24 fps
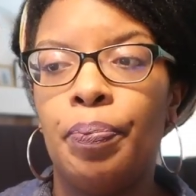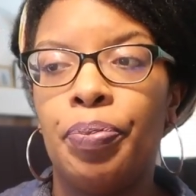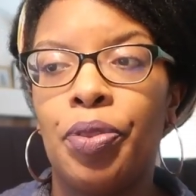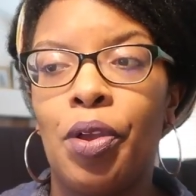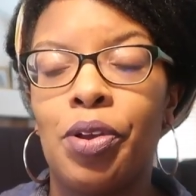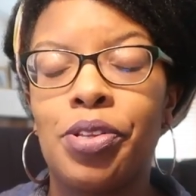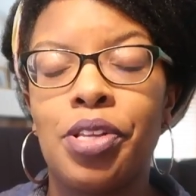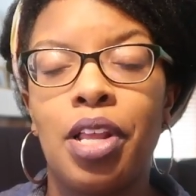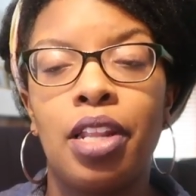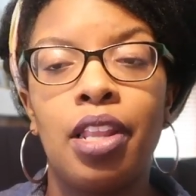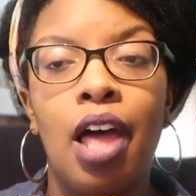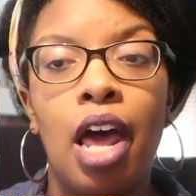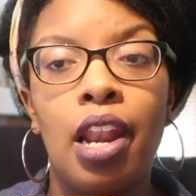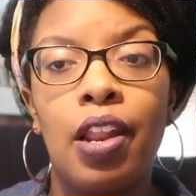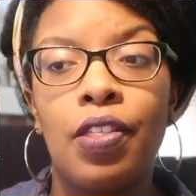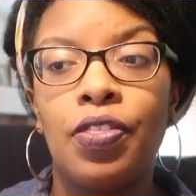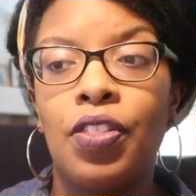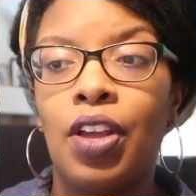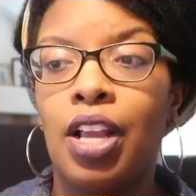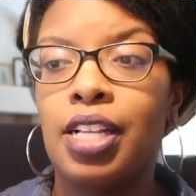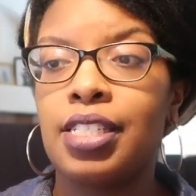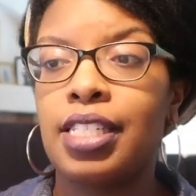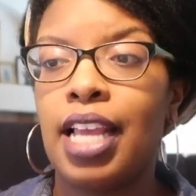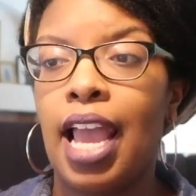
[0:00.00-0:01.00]
There's a lot of
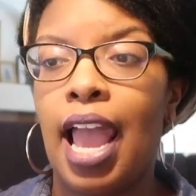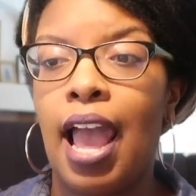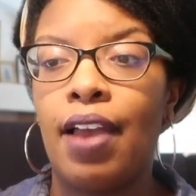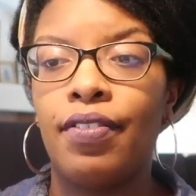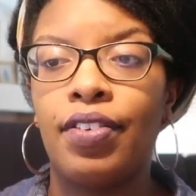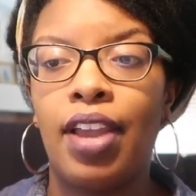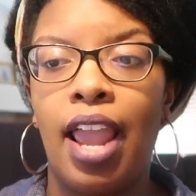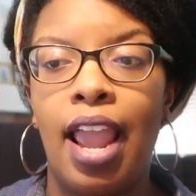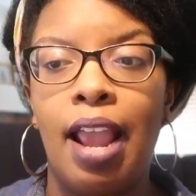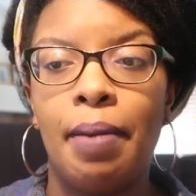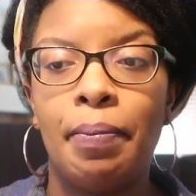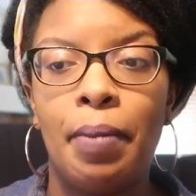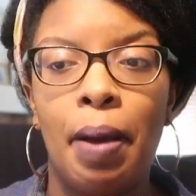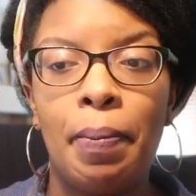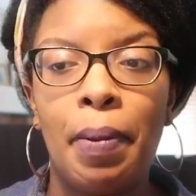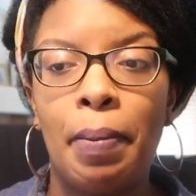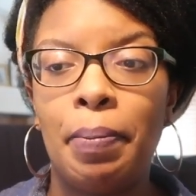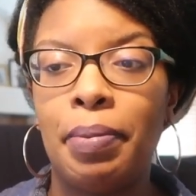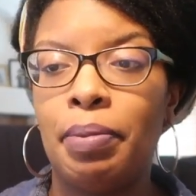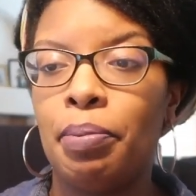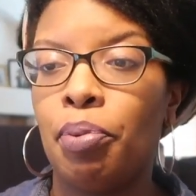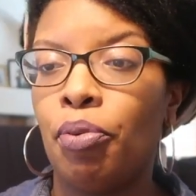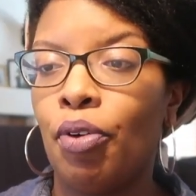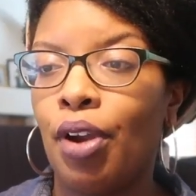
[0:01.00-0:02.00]
things that have came up.
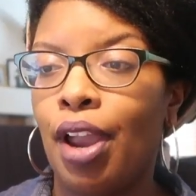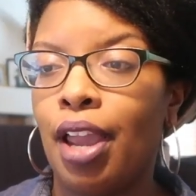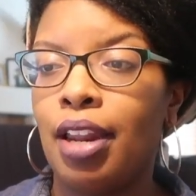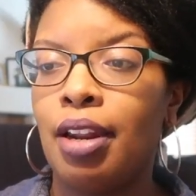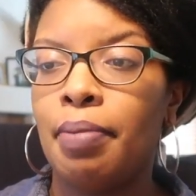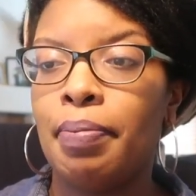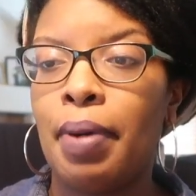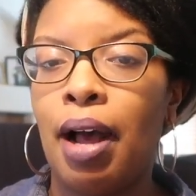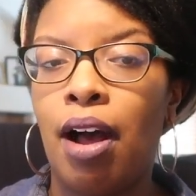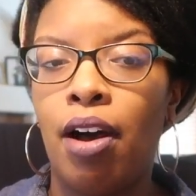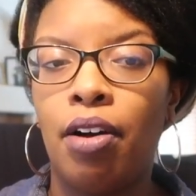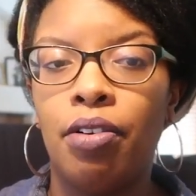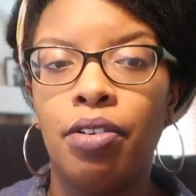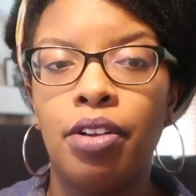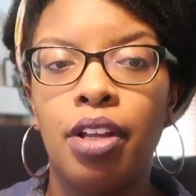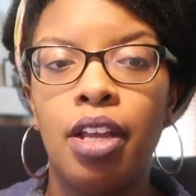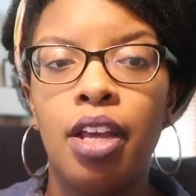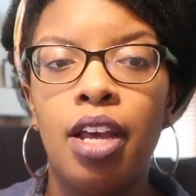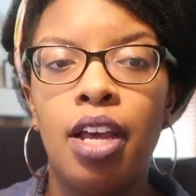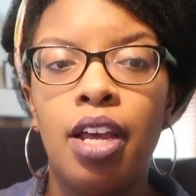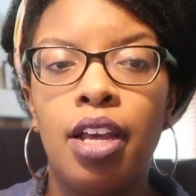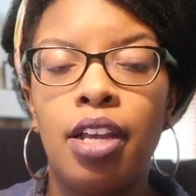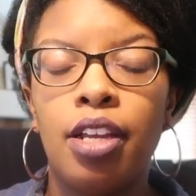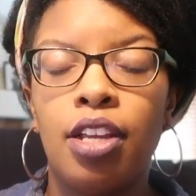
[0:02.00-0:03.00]
I've been praying about,
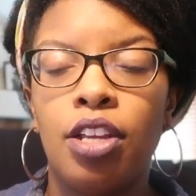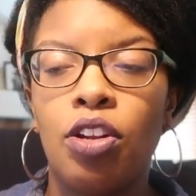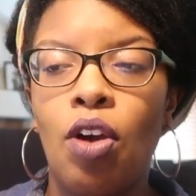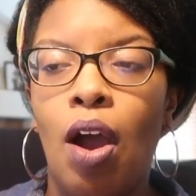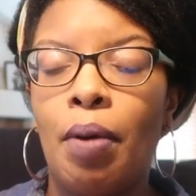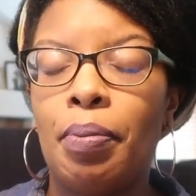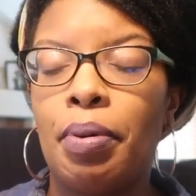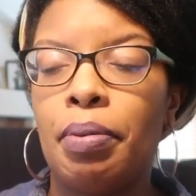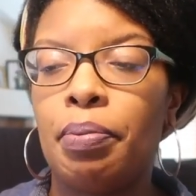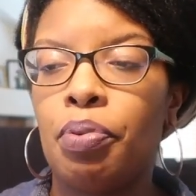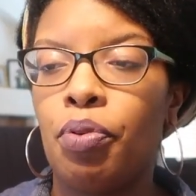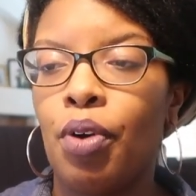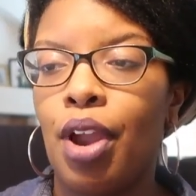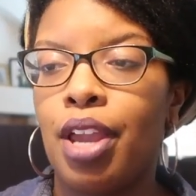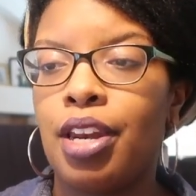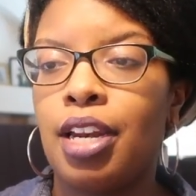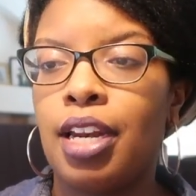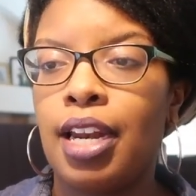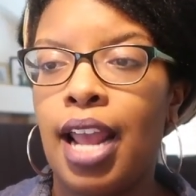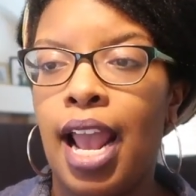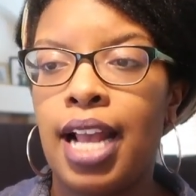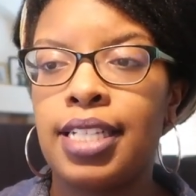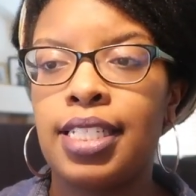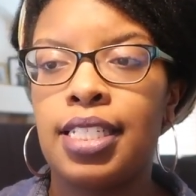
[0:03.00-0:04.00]
you know, I've been praying
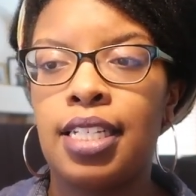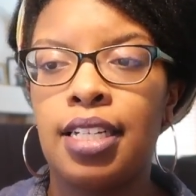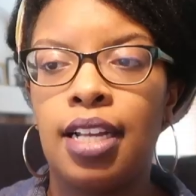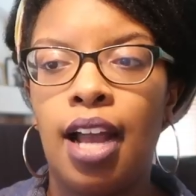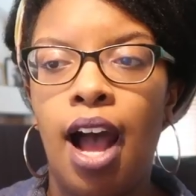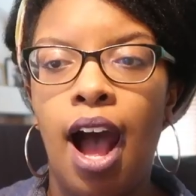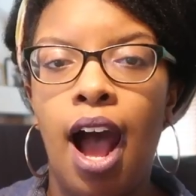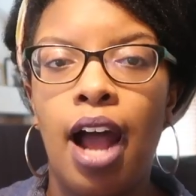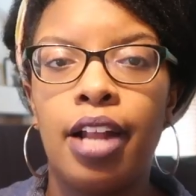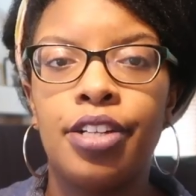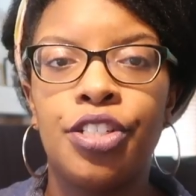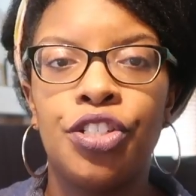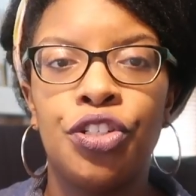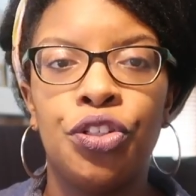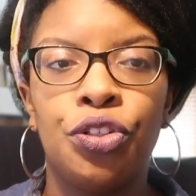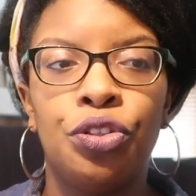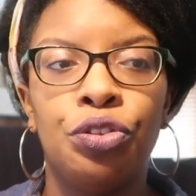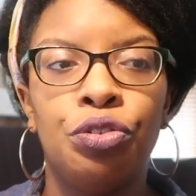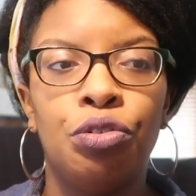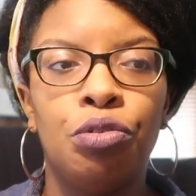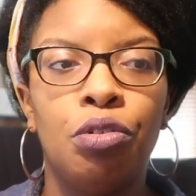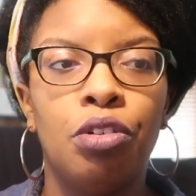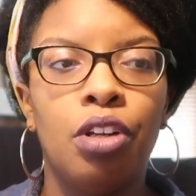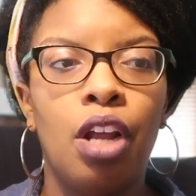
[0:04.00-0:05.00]
and asking God
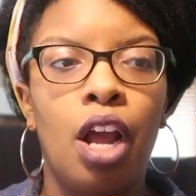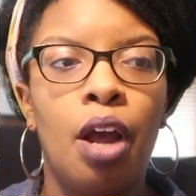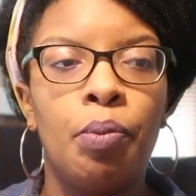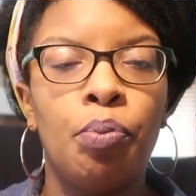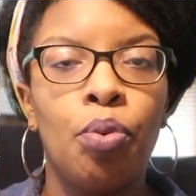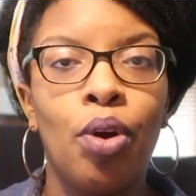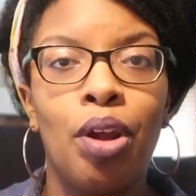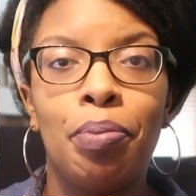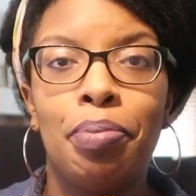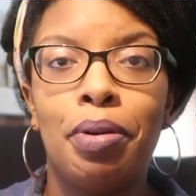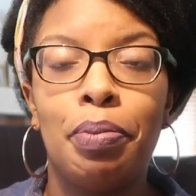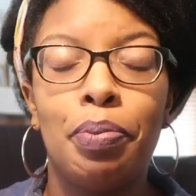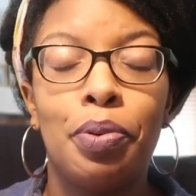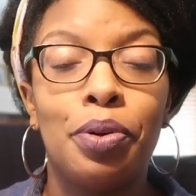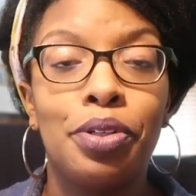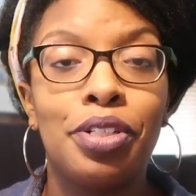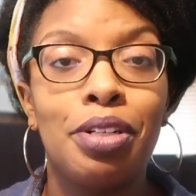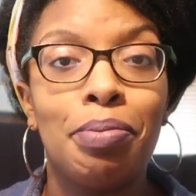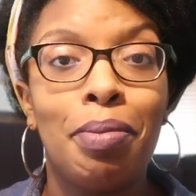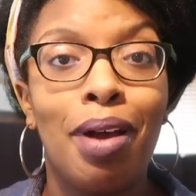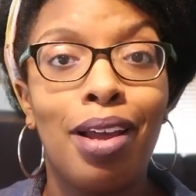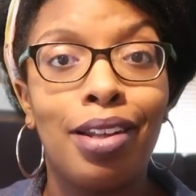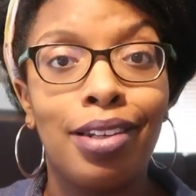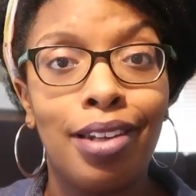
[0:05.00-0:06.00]
to bring people
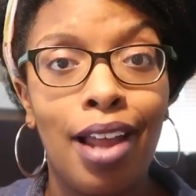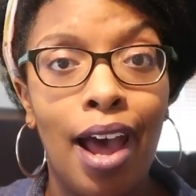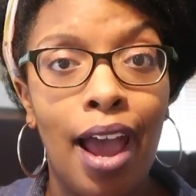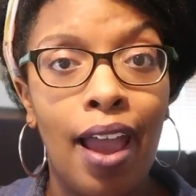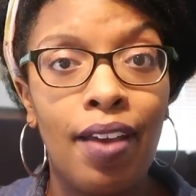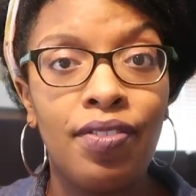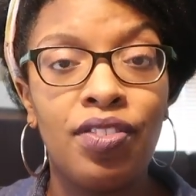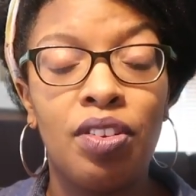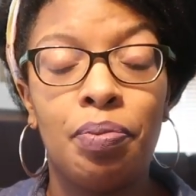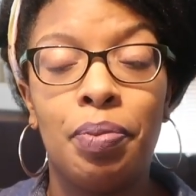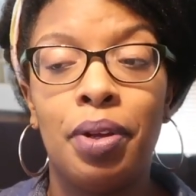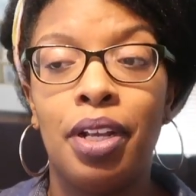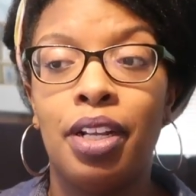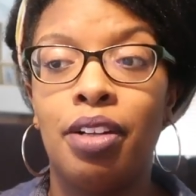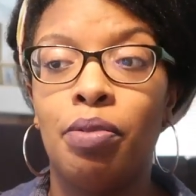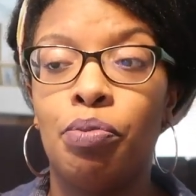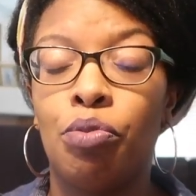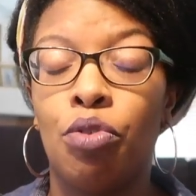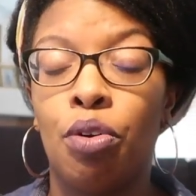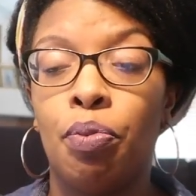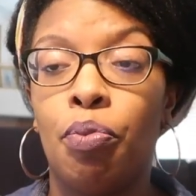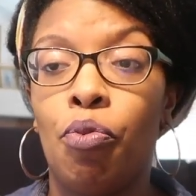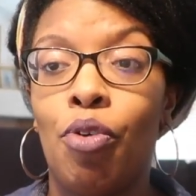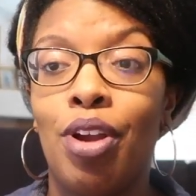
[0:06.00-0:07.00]
into my life, to
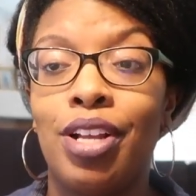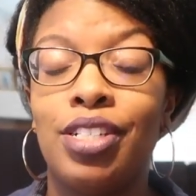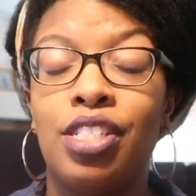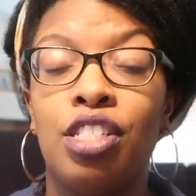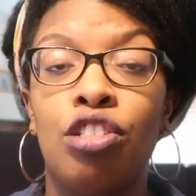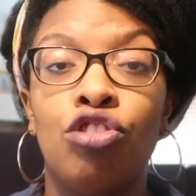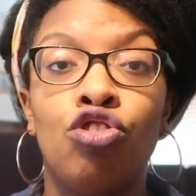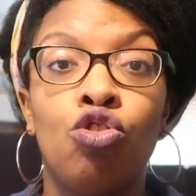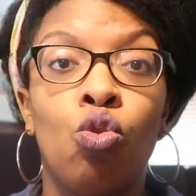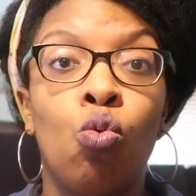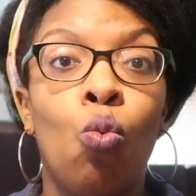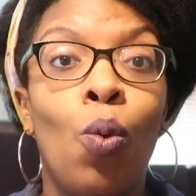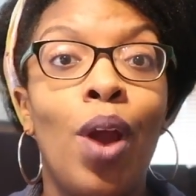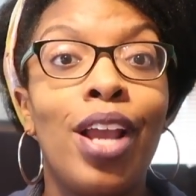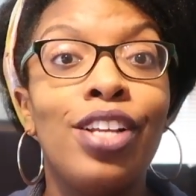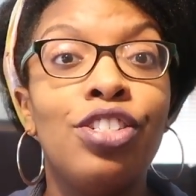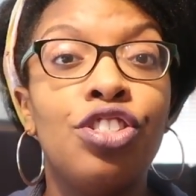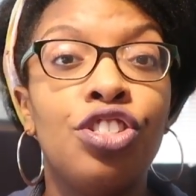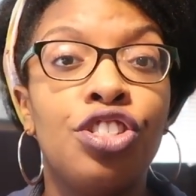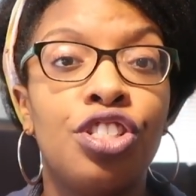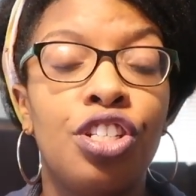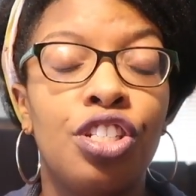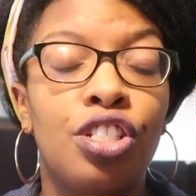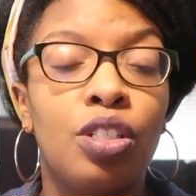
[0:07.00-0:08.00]
bring
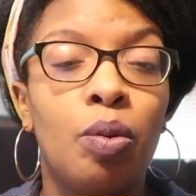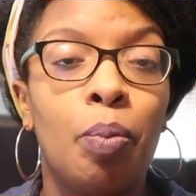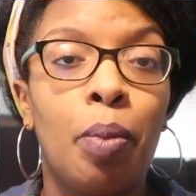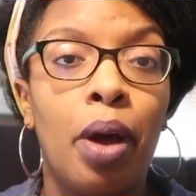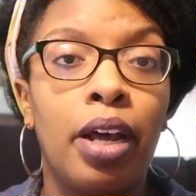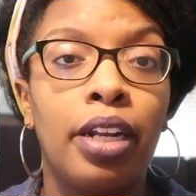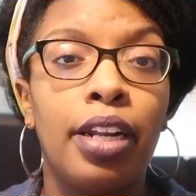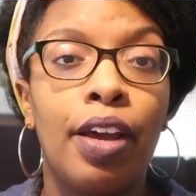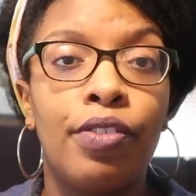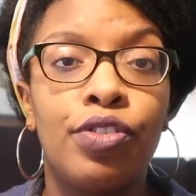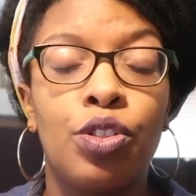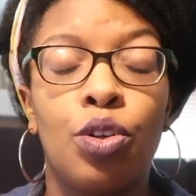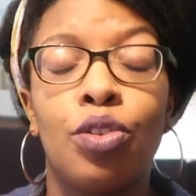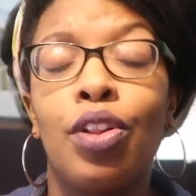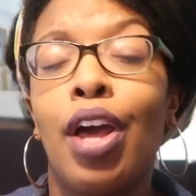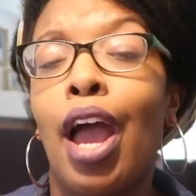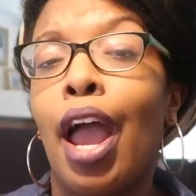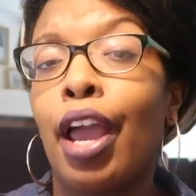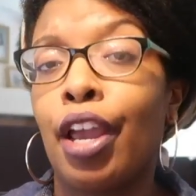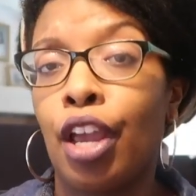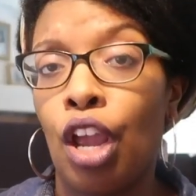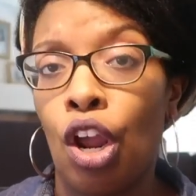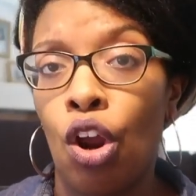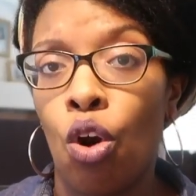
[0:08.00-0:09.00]
situations into my life so that
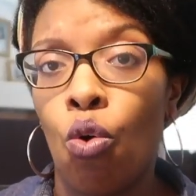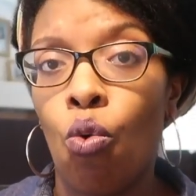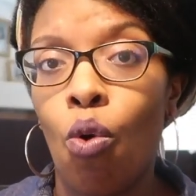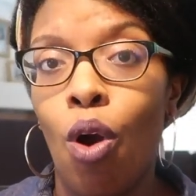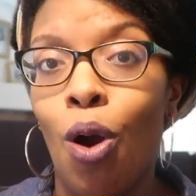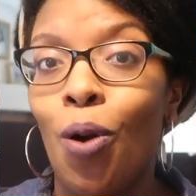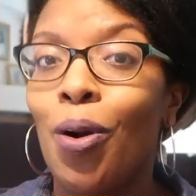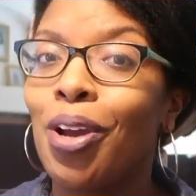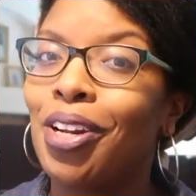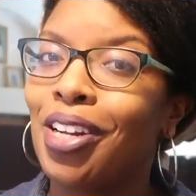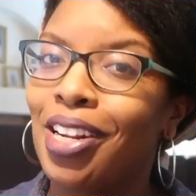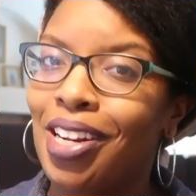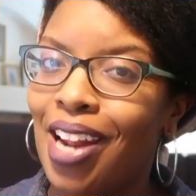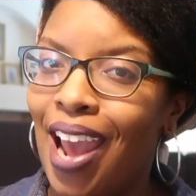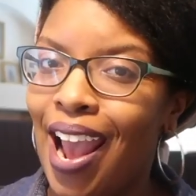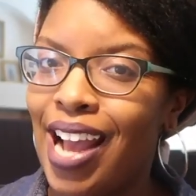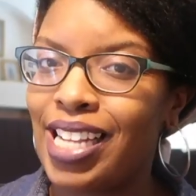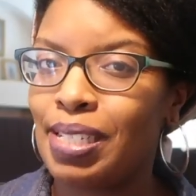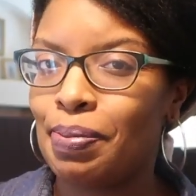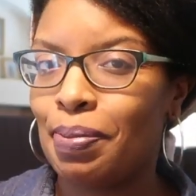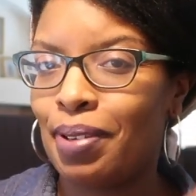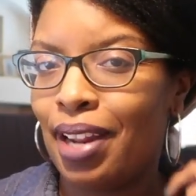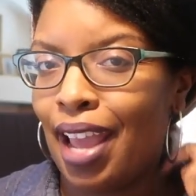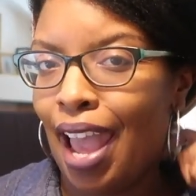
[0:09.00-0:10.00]
I can grow, and it
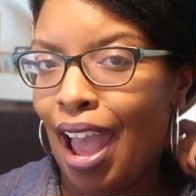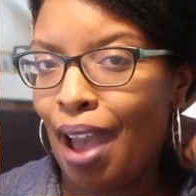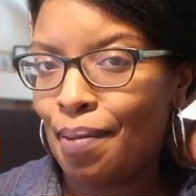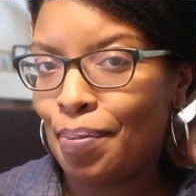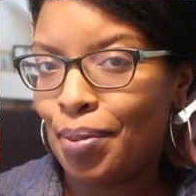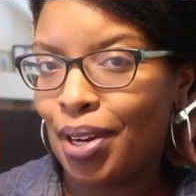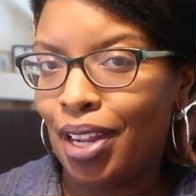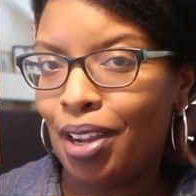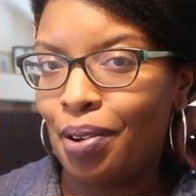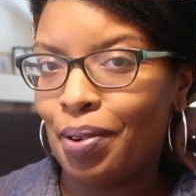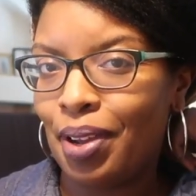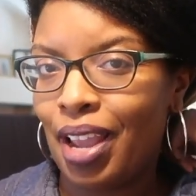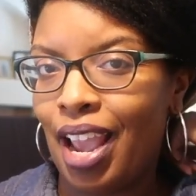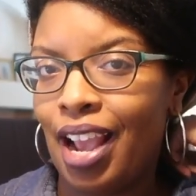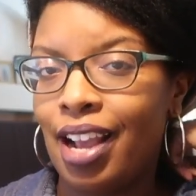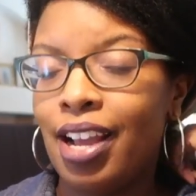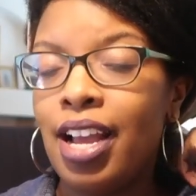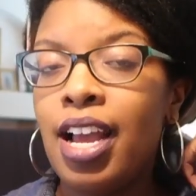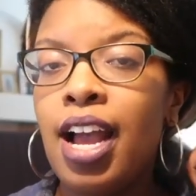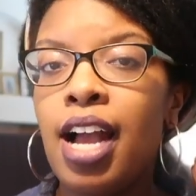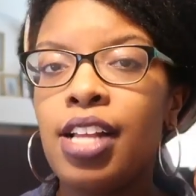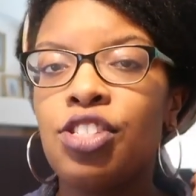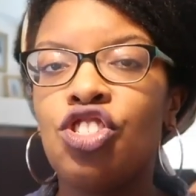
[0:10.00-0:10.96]
has been happening, okay?